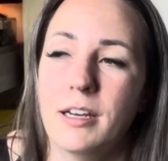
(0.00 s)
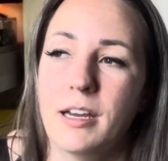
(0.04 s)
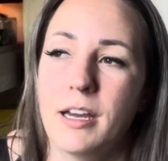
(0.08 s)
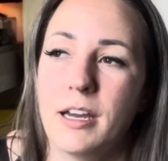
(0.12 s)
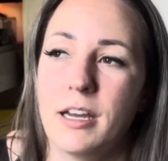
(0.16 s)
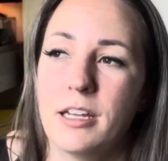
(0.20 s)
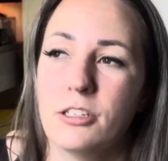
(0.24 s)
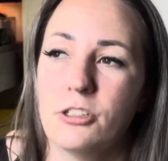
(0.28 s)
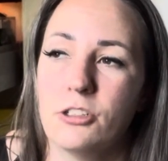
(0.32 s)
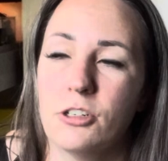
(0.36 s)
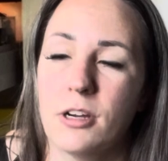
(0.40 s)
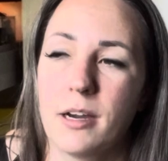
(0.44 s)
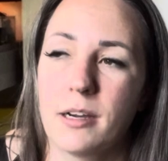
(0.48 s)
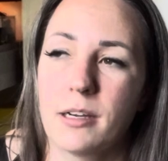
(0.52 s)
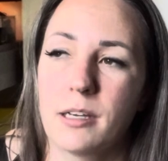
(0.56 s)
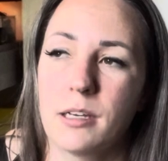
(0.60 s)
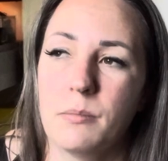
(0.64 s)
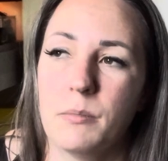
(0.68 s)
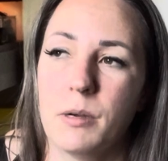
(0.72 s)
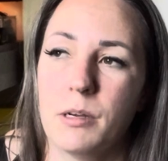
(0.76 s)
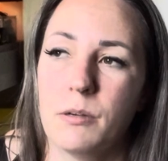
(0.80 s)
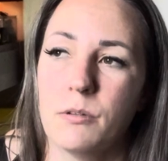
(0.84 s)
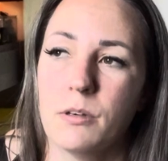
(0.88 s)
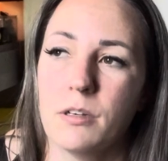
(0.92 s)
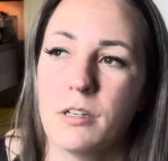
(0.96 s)
at tracking
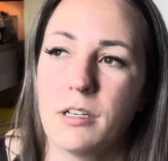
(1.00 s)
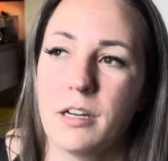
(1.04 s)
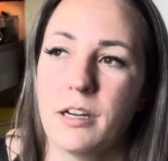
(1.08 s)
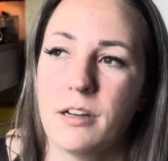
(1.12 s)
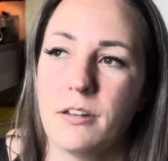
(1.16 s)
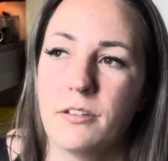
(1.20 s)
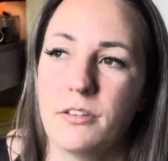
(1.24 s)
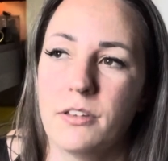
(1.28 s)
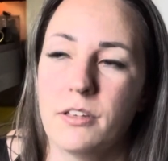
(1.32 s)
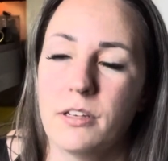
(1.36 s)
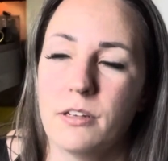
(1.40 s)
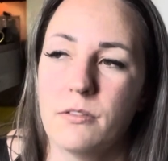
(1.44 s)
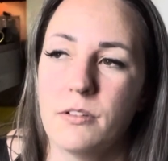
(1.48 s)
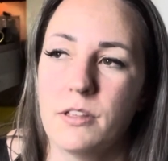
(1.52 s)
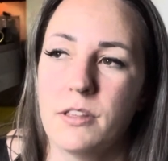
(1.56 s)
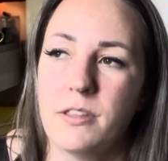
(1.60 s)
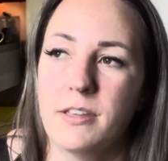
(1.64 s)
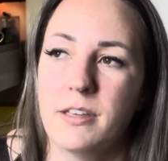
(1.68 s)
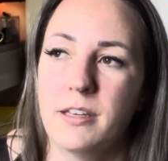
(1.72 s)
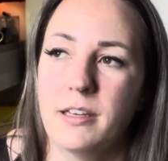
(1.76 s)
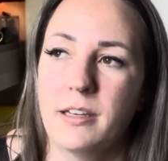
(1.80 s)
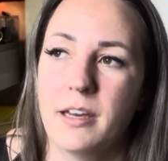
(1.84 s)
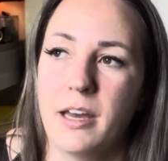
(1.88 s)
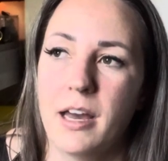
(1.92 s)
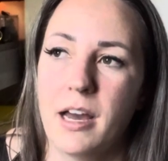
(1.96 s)
my workouts and
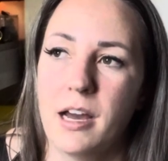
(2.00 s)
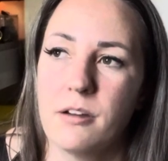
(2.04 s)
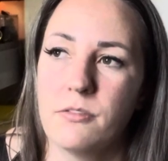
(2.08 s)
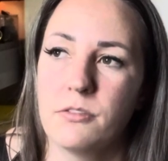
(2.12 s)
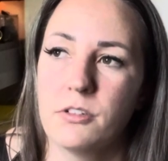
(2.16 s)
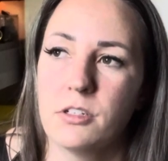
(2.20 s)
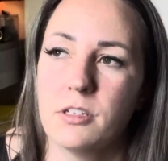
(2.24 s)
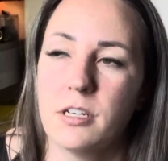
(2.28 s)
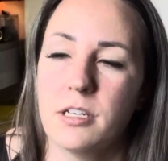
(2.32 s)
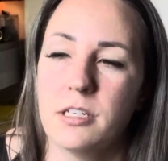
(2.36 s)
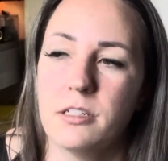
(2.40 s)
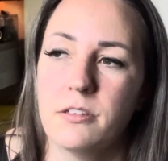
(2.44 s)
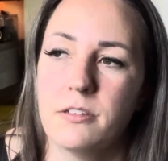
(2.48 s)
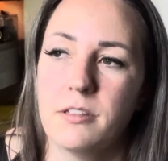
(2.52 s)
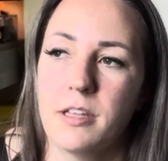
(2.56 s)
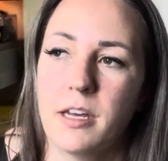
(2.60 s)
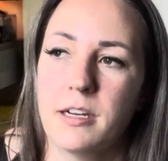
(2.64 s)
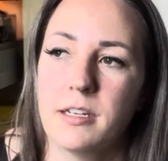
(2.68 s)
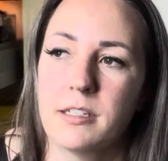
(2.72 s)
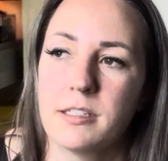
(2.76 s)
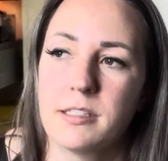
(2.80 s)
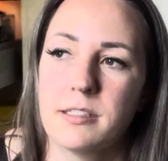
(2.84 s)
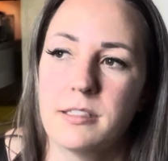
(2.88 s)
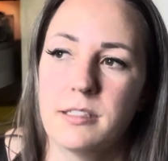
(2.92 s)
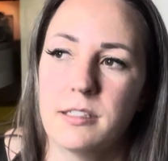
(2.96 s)
everything after I do that
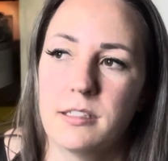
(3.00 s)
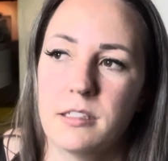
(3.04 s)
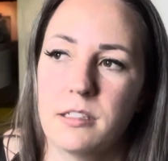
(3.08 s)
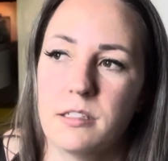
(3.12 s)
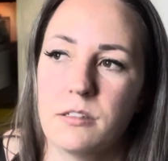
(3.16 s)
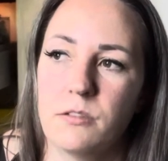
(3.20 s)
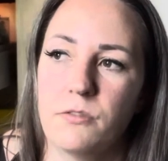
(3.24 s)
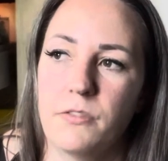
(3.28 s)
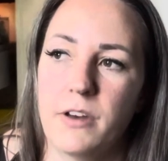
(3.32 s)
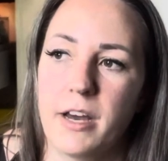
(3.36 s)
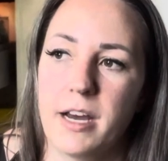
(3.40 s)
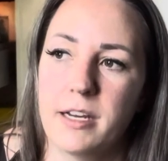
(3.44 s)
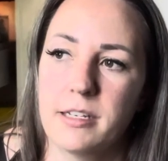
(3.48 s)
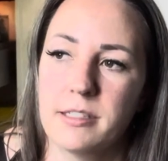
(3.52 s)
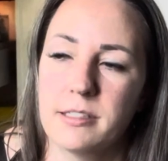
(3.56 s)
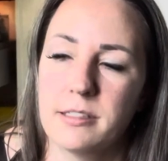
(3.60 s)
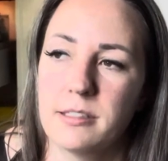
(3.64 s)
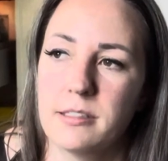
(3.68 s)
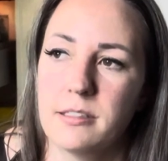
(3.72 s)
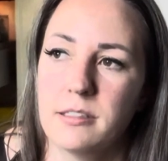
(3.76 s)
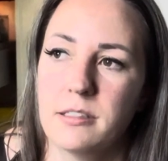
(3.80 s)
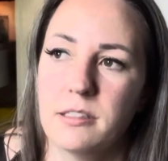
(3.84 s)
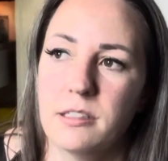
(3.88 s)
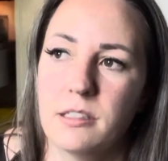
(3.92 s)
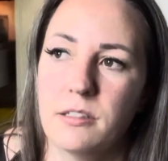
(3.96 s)
extended
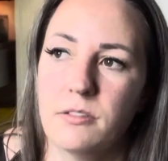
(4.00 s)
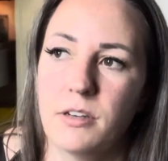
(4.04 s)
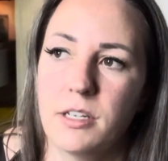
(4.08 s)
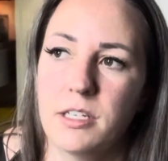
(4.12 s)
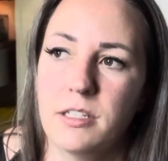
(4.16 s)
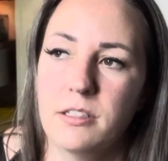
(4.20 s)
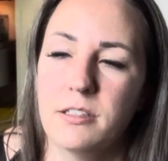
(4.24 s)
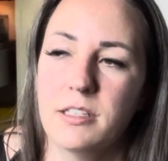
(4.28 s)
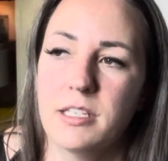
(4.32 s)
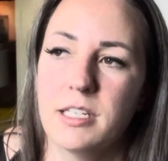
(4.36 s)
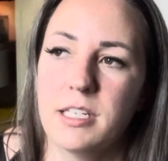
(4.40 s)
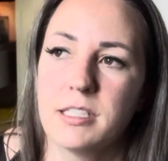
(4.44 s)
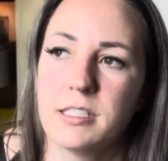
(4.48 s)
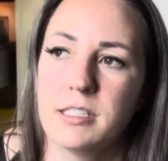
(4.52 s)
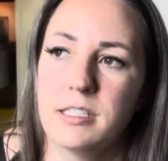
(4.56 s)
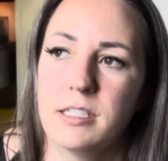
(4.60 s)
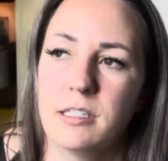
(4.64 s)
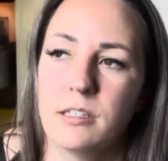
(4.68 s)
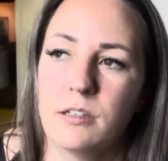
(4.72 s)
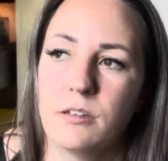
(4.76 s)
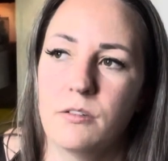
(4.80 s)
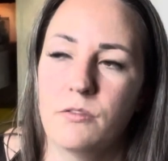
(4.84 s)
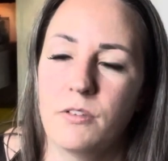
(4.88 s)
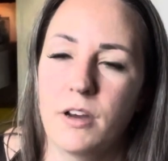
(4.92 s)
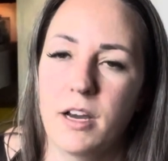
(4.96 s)
fast. If I do the
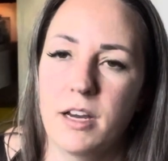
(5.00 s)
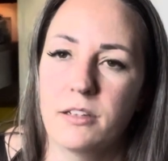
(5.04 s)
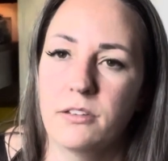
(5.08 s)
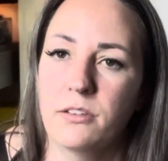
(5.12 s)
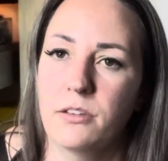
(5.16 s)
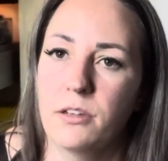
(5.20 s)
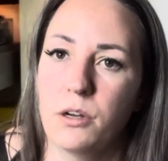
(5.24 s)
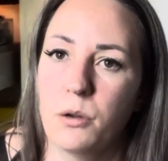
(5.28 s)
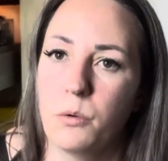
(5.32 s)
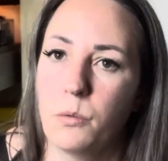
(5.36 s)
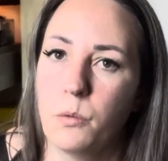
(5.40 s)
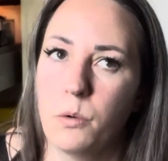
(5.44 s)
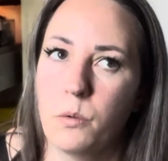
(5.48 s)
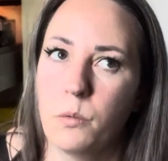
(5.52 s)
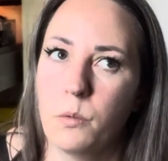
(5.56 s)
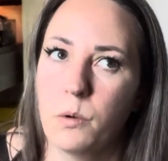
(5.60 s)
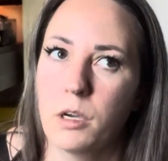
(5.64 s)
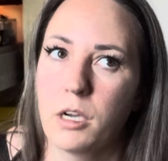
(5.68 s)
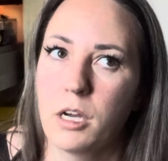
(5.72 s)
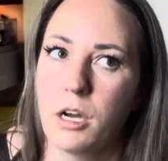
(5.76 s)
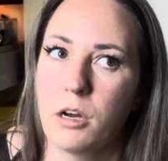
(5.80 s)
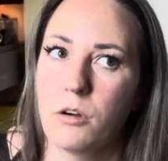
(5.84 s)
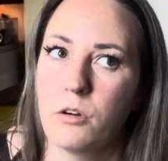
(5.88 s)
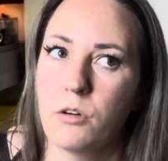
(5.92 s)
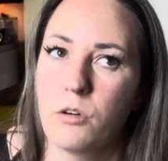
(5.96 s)
extended fast, then I won't
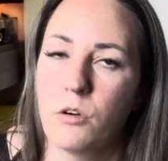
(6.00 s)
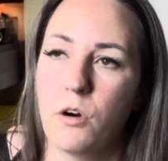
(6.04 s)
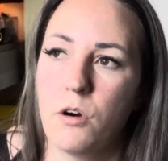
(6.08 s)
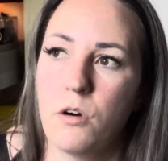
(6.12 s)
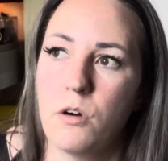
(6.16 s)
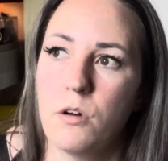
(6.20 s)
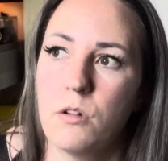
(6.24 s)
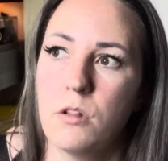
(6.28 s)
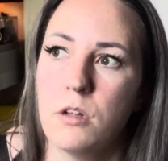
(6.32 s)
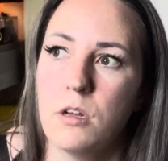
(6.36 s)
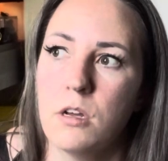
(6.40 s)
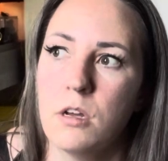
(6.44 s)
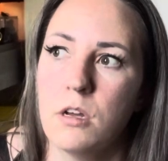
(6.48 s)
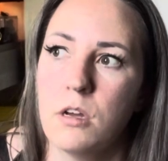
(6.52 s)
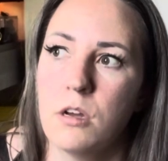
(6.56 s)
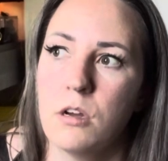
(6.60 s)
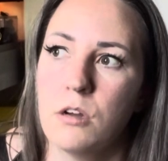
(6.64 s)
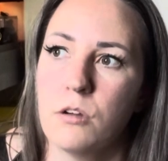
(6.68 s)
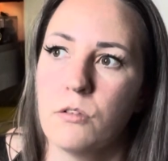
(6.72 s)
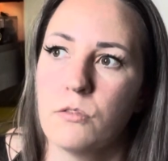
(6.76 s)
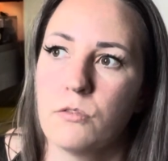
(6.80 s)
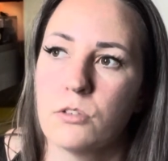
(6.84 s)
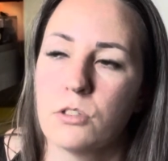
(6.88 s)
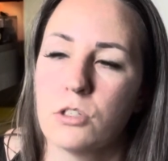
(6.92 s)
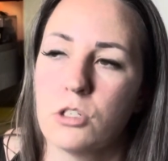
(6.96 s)
work out at all
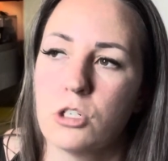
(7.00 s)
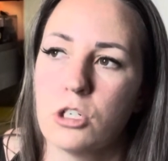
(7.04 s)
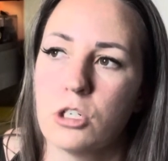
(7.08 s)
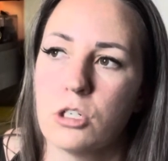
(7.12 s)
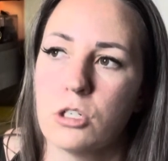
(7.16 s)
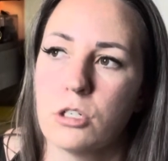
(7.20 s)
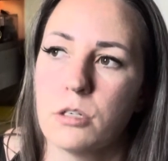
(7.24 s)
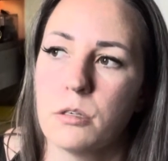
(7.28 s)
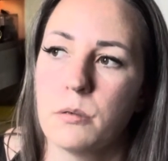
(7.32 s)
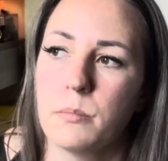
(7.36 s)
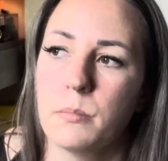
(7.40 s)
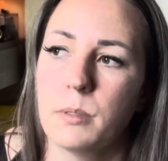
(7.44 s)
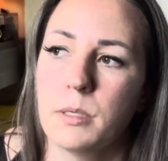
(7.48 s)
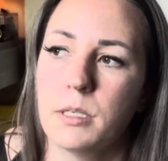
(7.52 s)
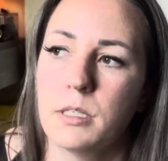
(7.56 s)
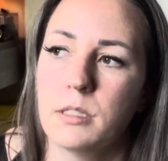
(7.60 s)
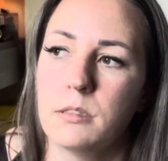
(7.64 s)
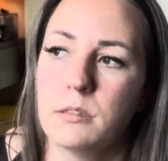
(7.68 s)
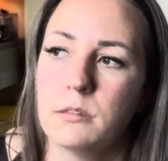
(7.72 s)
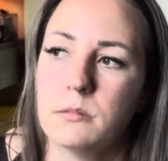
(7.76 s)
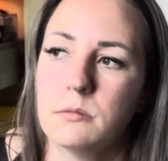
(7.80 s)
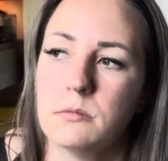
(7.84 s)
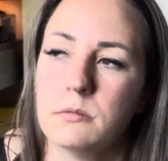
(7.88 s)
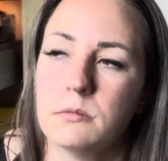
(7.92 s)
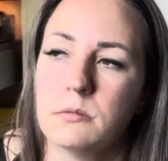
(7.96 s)
for sure, but
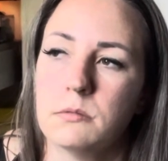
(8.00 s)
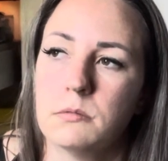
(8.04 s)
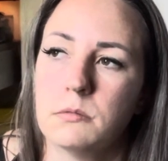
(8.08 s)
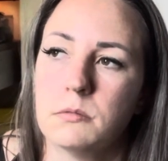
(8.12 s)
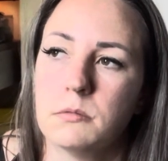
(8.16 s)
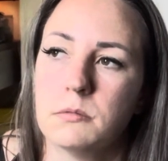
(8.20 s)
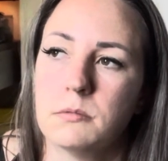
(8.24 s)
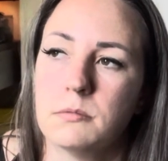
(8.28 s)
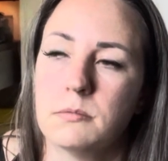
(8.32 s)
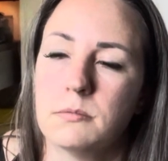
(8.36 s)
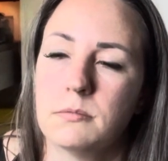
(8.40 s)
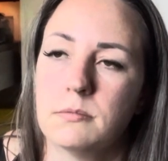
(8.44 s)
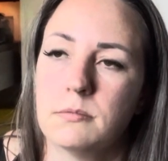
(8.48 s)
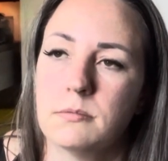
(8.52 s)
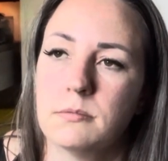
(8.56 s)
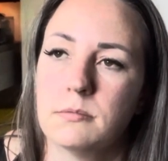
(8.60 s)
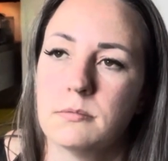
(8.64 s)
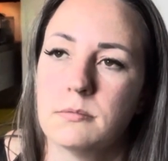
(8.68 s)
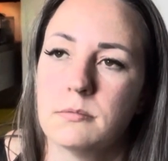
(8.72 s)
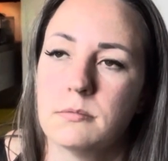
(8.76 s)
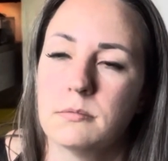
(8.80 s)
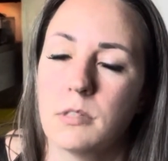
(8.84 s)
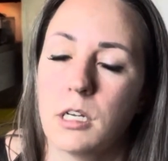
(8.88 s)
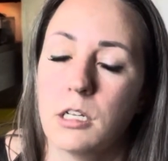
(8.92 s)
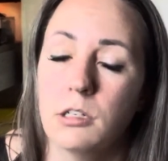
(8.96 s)

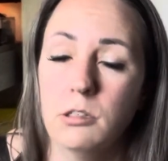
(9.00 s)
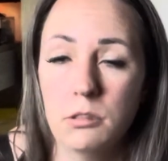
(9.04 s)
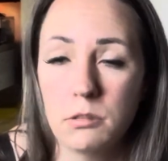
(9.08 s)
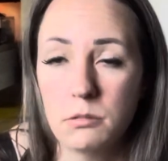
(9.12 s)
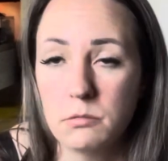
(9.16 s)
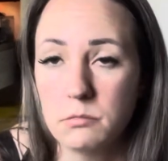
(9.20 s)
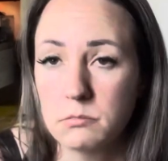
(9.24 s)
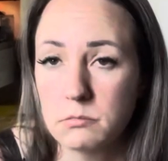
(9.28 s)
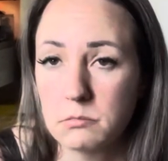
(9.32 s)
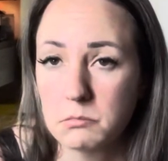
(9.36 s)
I don't know.